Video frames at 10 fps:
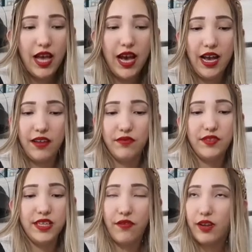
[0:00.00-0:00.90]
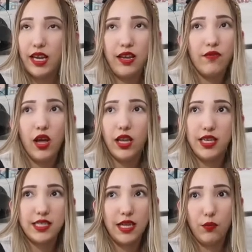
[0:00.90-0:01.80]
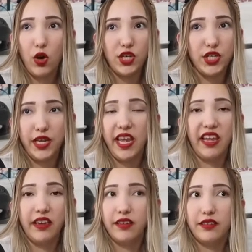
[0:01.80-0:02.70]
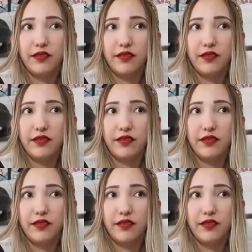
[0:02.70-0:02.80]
I've definitely fallen asleep watching It